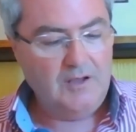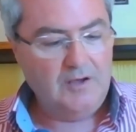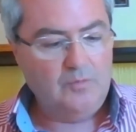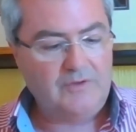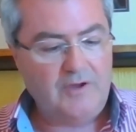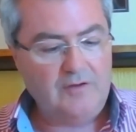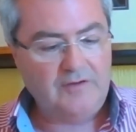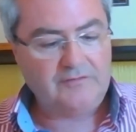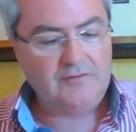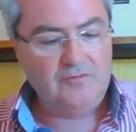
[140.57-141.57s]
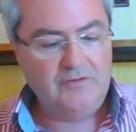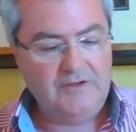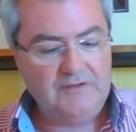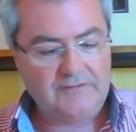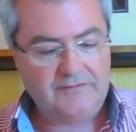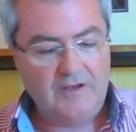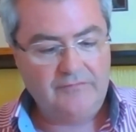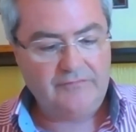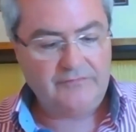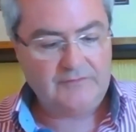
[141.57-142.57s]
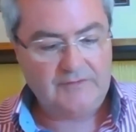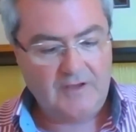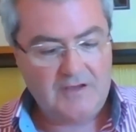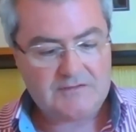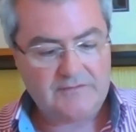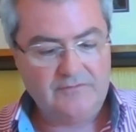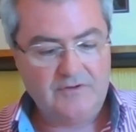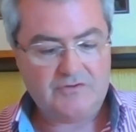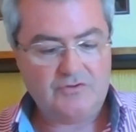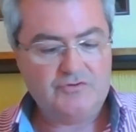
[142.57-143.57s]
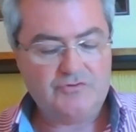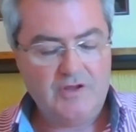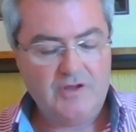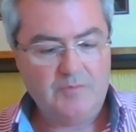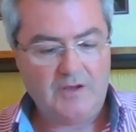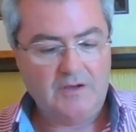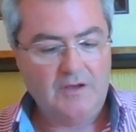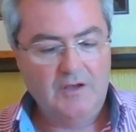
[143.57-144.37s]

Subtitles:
Without excluding decisiveness or dreaming,